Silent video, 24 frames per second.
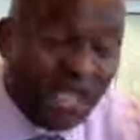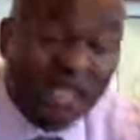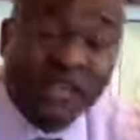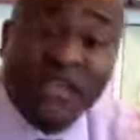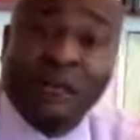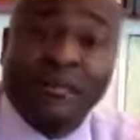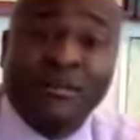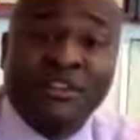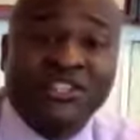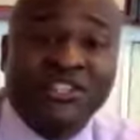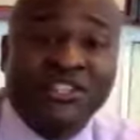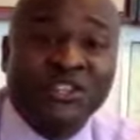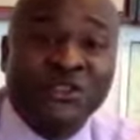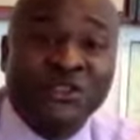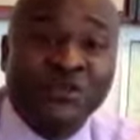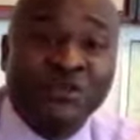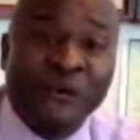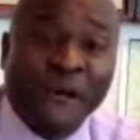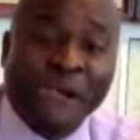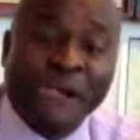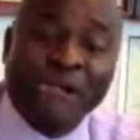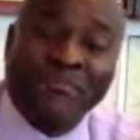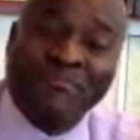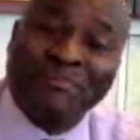Number
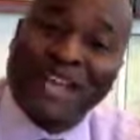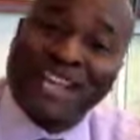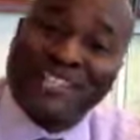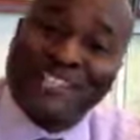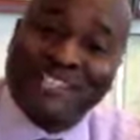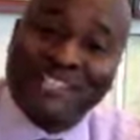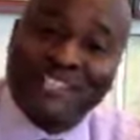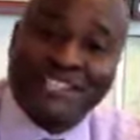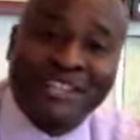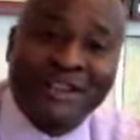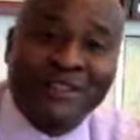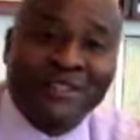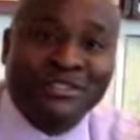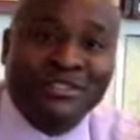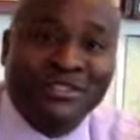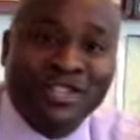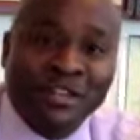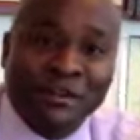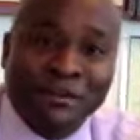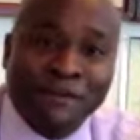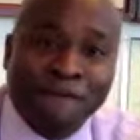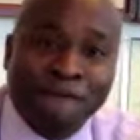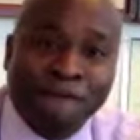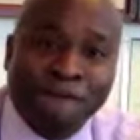2, as a sales
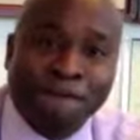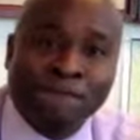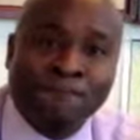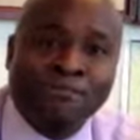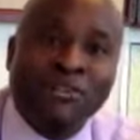leader,